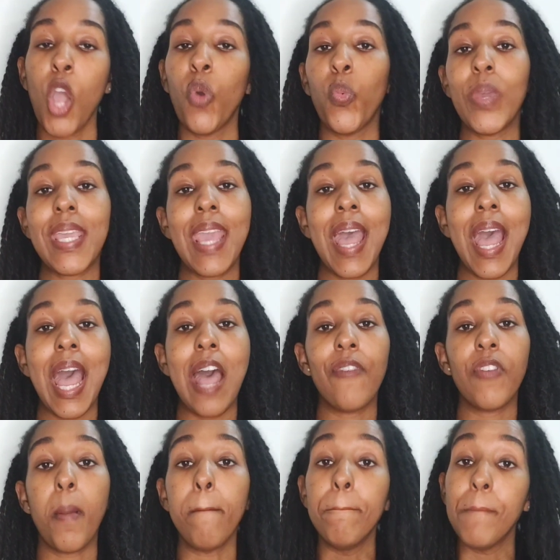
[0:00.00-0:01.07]
We
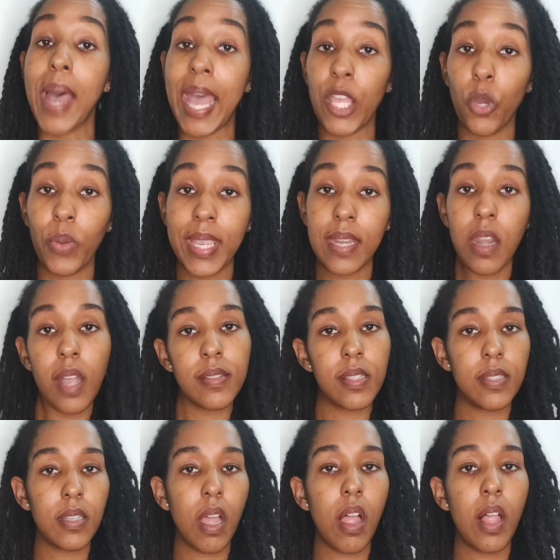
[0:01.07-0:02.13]
have
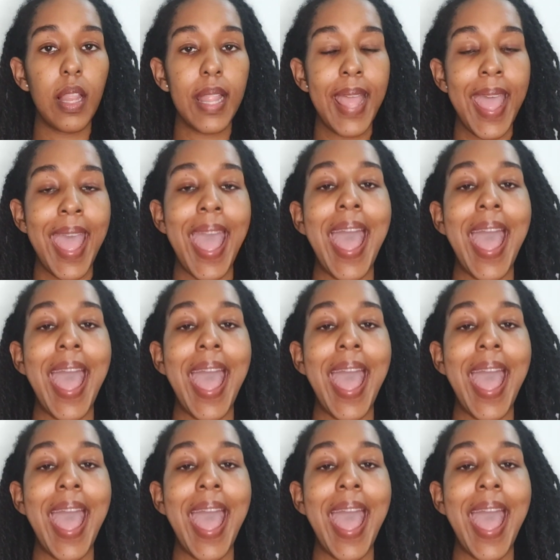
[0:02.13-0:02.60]
myo-inositol